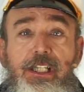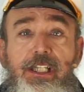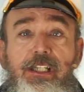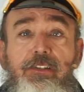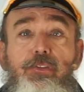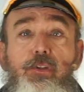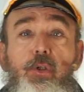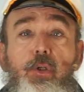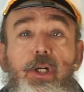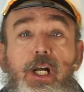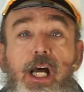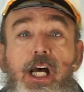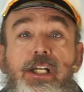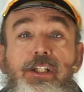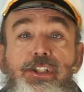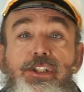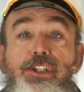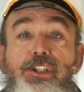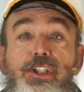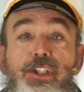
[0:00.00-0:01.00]
If you are
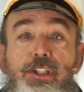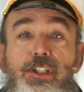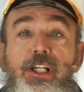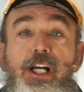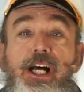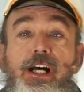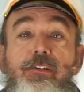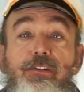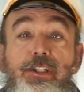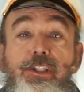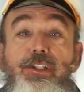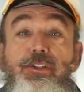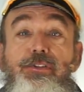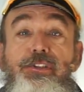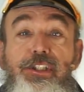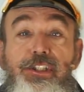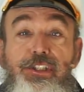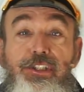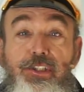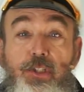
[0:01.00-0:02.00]
unsure how to
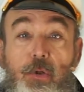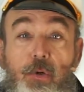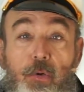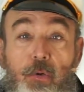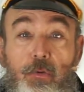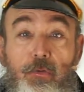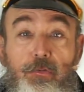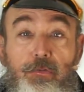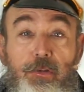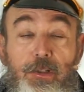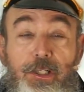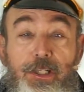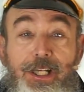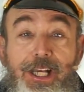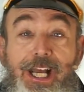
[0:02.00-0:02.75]
use a stove,